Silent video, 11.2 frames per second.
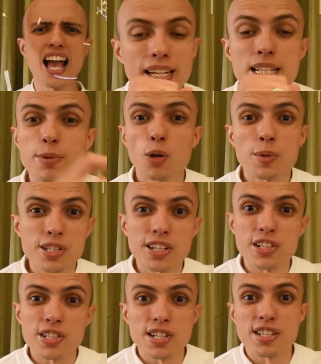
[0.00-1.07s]
It's been almost a
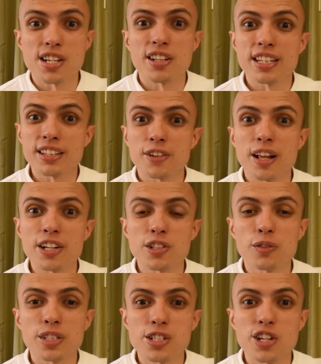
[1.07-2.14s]
year since I started the incarnation
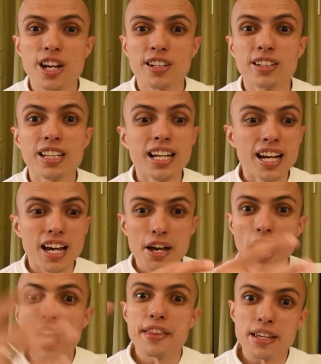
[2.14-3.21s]
of this channel.
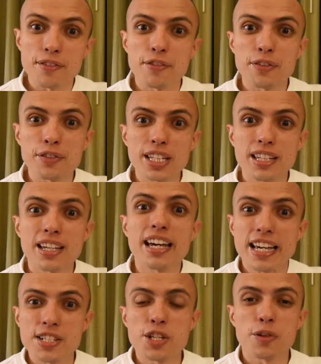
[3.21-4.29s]
I think 50
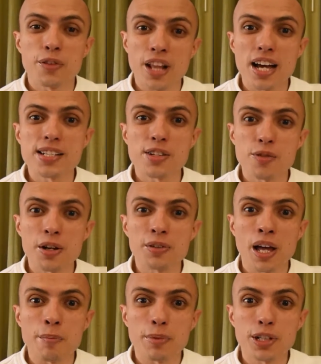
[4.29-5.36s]
is the nice and round
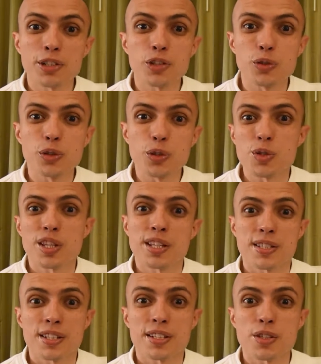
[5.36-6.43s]
number to use it
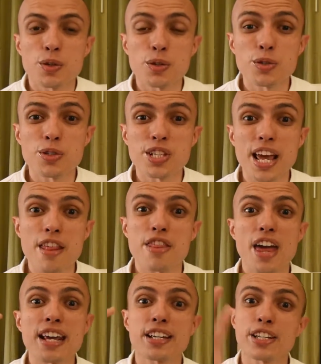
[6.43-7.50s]
as an excuse to say
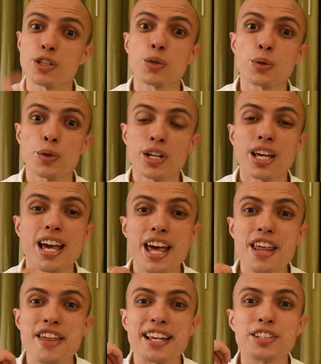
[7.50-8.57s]
thank you.
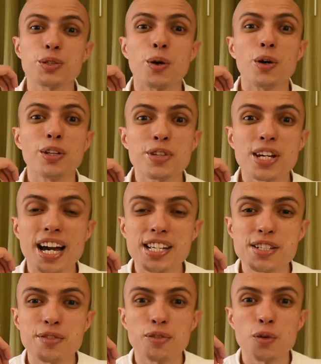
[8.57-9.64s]
Thank to all of you
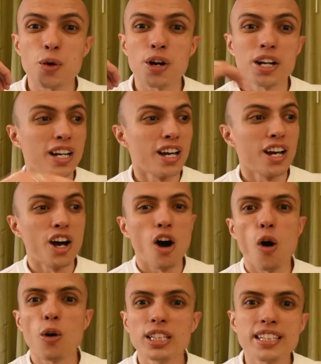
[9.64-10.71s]
guys for
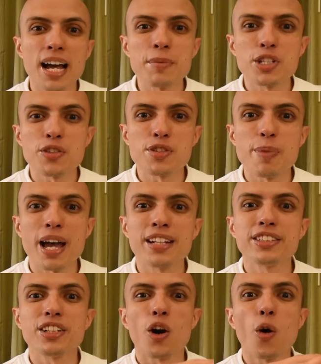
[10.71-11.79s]
all the time that you've
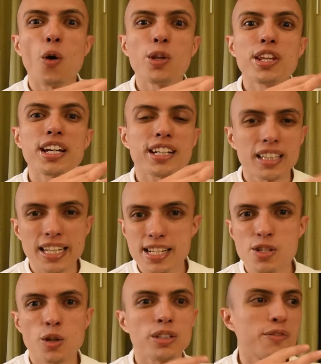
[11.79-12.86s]
spent, all the
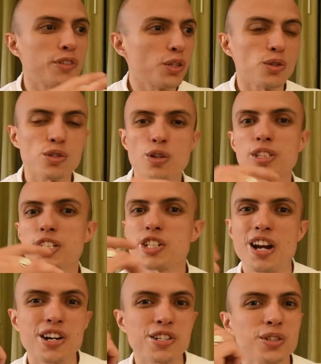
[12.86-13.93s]
clicks, all the views, all the
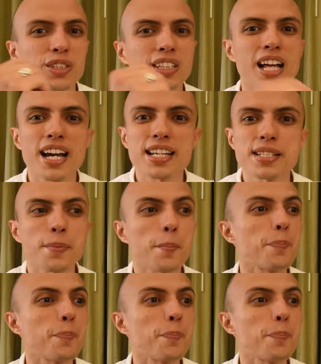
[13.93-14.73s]
shares, all the likes,